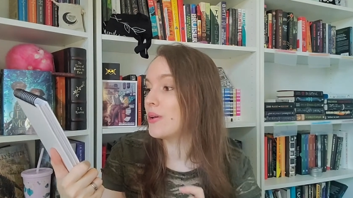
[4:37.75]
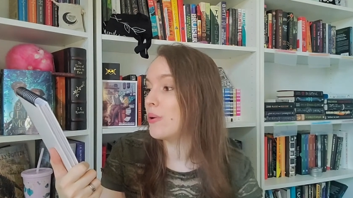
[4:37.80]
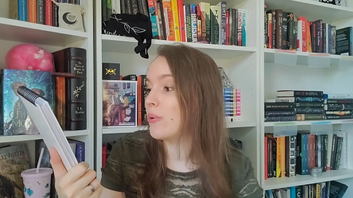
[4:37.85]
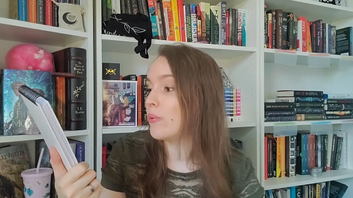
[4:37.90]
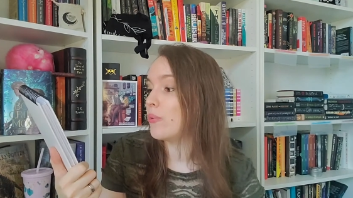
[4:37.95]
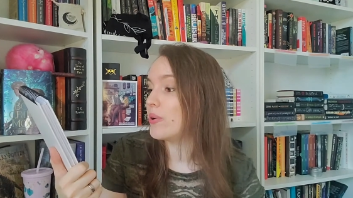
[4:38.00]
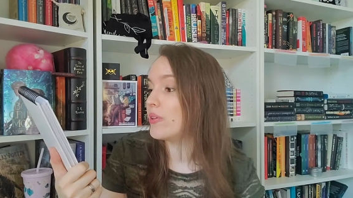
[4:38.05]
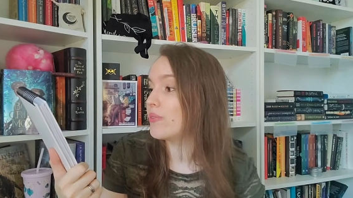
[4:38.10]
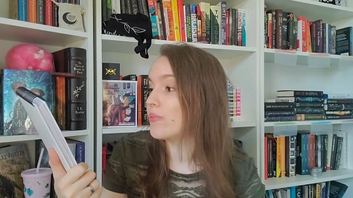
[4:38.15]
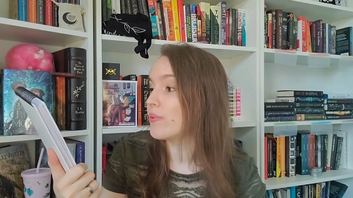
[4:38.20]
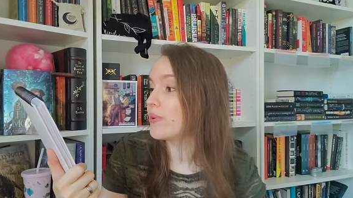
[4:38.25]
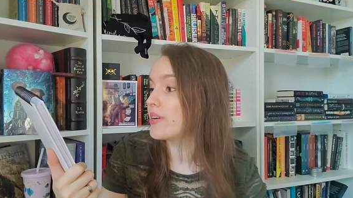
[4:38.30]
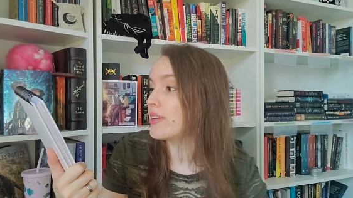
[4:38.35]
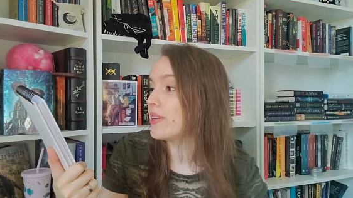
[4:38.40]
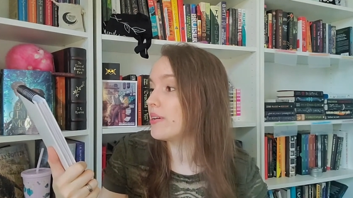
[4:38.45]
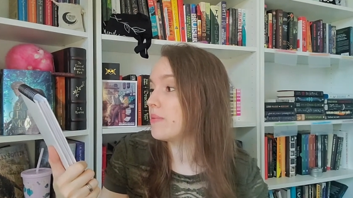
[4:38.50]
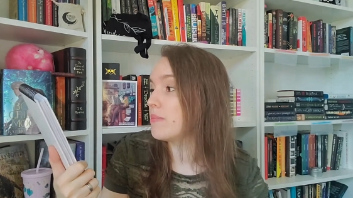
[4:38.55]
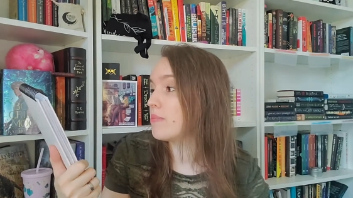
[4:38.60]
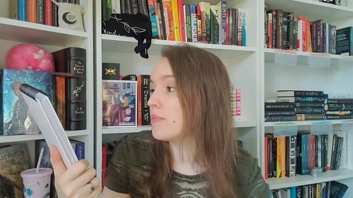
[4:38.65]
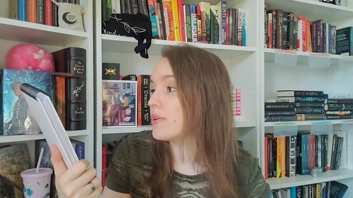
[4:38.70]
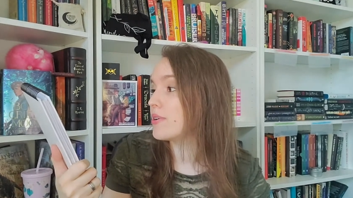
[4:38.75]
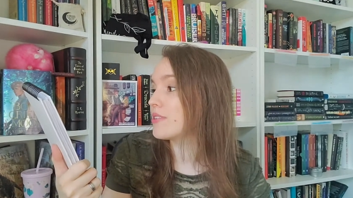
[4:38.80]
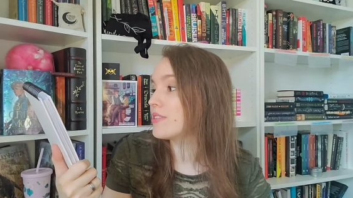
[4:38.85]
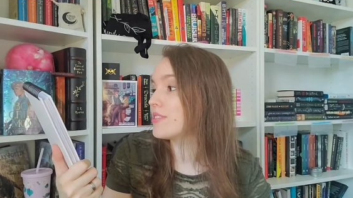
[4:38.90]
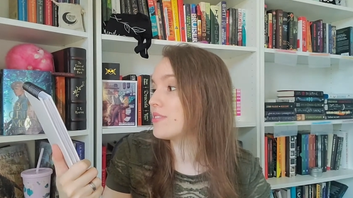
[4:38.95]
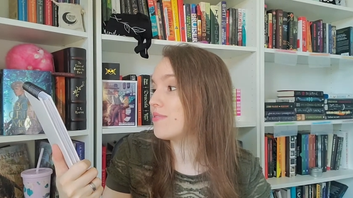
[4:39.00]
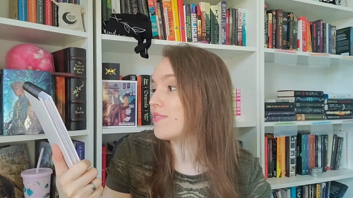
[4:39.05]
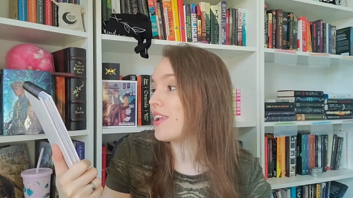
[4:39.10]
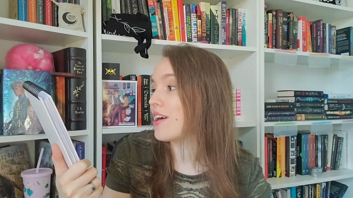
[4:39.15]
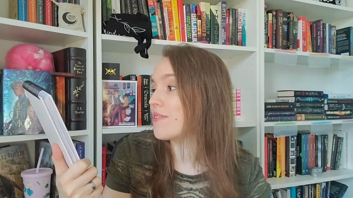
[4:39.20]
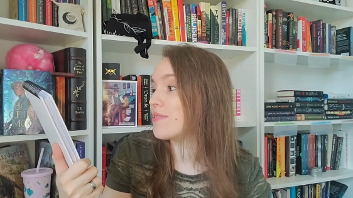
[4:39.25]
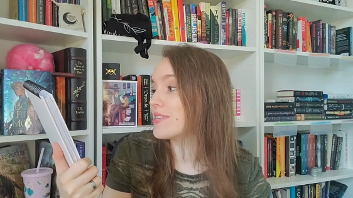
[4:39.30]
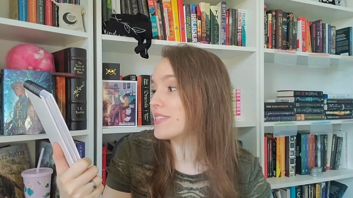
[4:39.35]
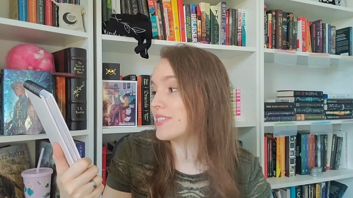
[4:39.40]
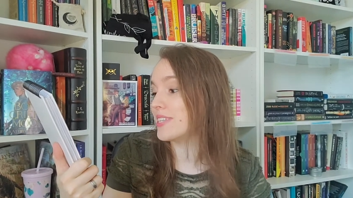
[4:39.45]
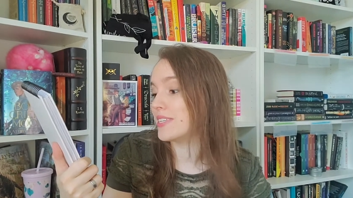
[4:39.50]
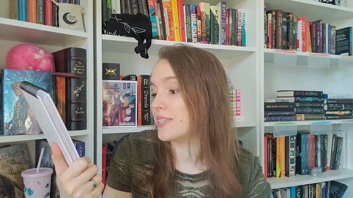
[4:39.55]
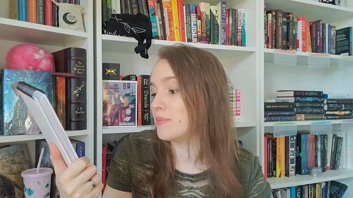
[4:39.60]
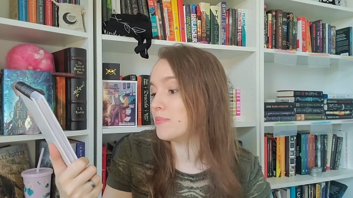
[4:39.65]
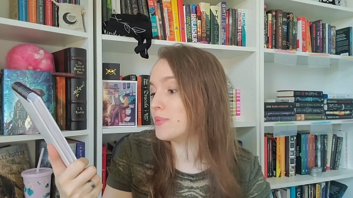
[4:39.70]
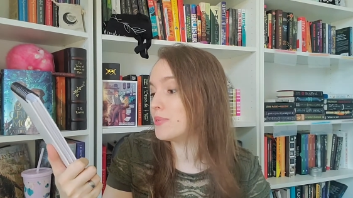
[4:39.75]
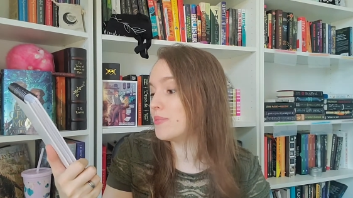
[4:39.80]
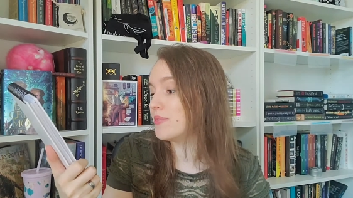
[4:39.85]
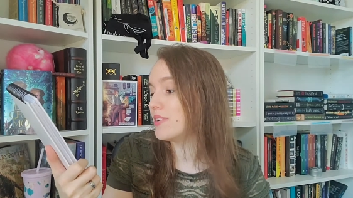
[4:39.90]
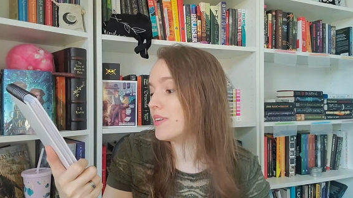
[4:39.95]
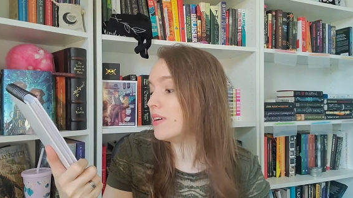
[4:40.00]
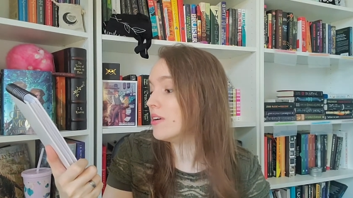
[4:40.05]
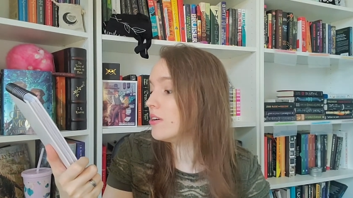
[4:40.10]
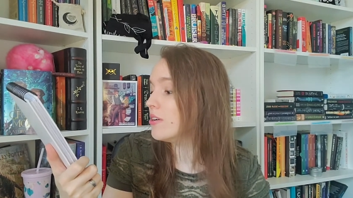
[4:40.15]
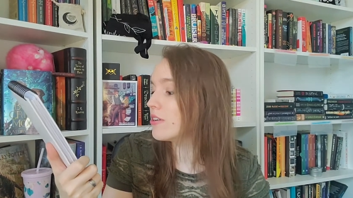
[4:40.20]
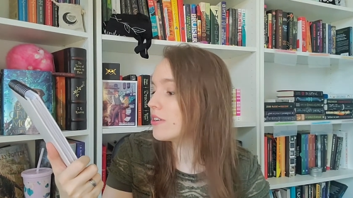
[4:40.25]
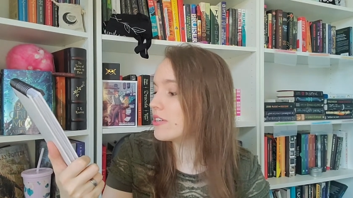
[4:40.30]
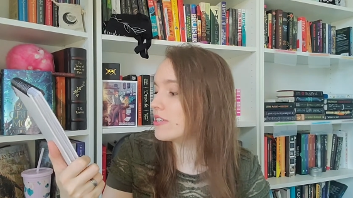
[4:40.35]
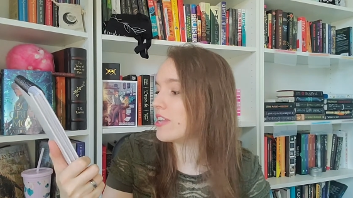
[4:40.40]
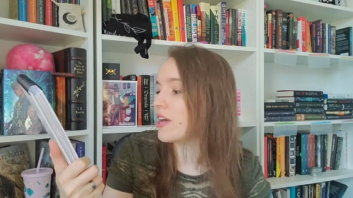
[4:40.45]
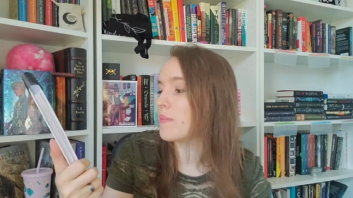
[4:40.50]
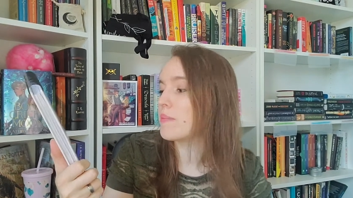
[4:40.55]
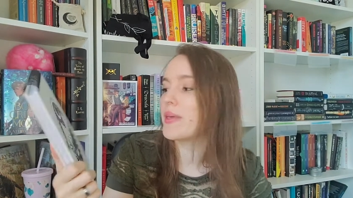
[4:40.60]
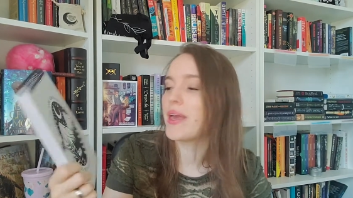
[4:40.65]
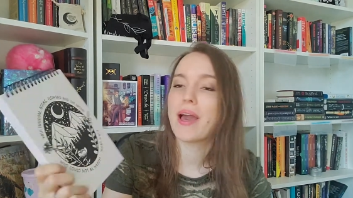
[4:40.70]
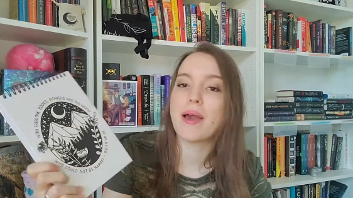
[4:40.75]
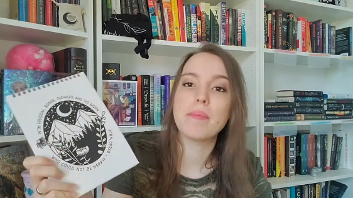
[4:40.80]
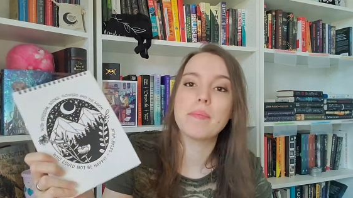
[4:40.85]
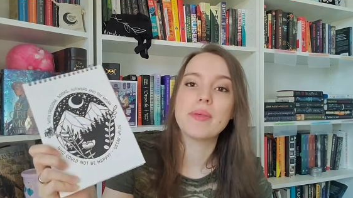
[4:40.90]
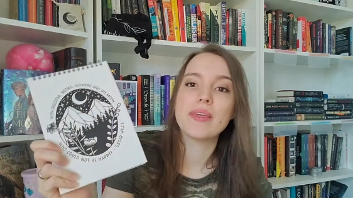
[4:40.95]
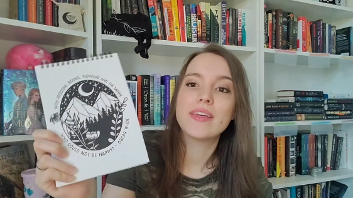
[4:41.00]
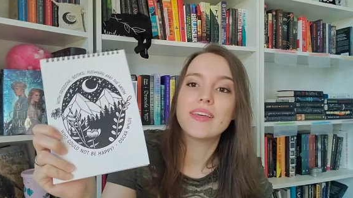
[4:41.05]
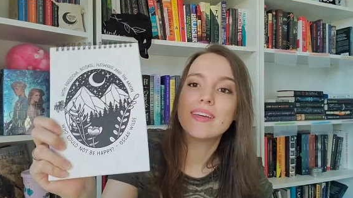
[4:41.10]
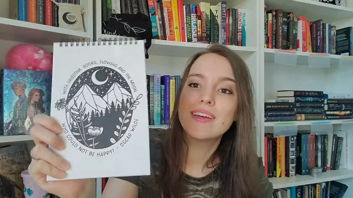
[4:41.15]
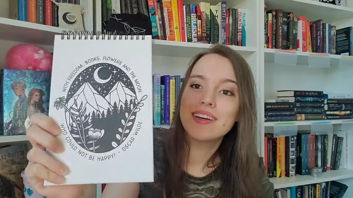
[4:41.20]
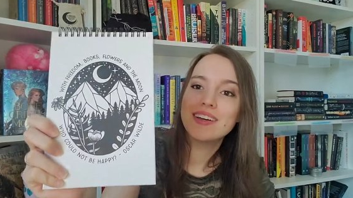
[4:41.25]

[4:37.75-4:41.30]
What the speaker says: with freedom, books, flowers, and the moon, who could not be happy?